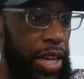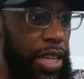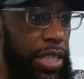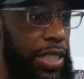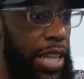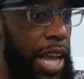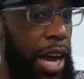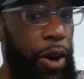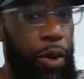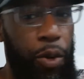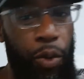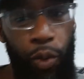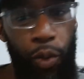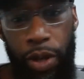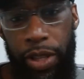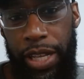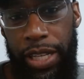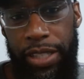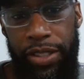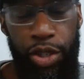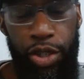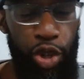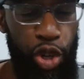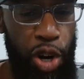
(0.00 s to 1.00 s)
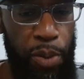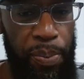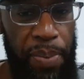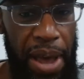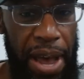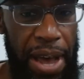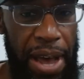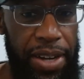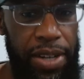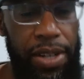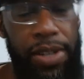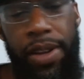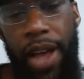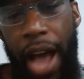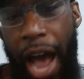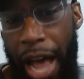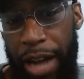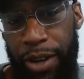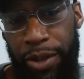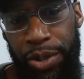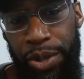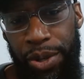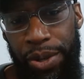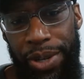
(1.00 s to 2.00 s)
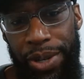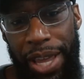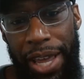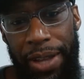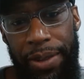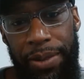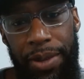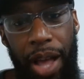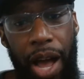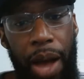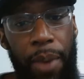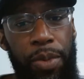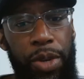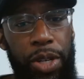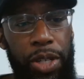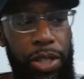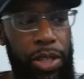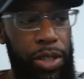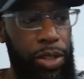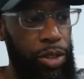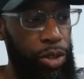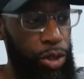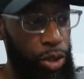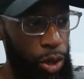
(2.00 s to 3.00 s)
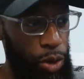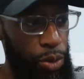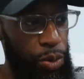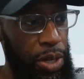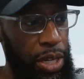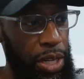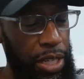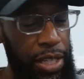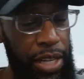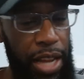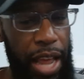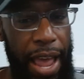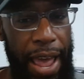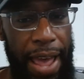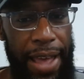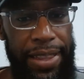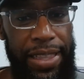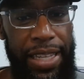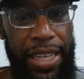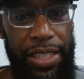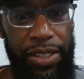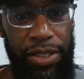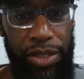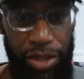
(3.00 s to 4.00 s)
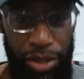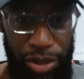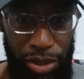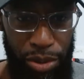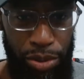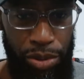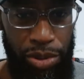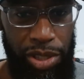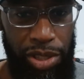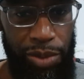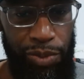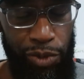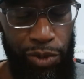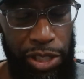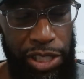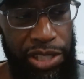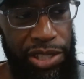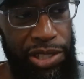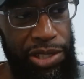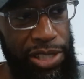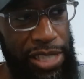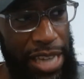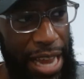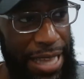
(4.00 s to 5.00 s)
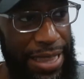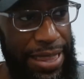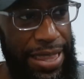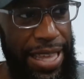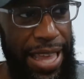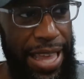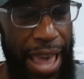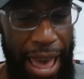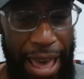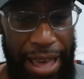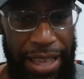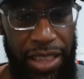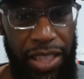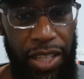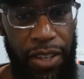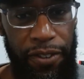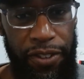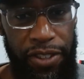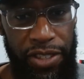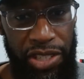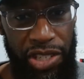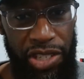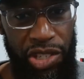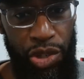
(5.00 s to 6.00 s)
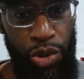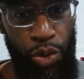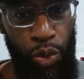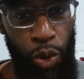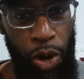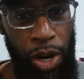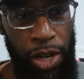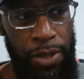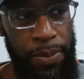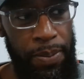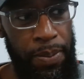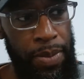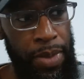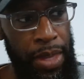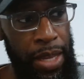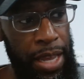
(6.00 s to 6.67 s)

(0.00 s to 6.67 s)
Now, whether that's good or bad, I don't know yet. I'm going to go in and then do some research at the end of season 1.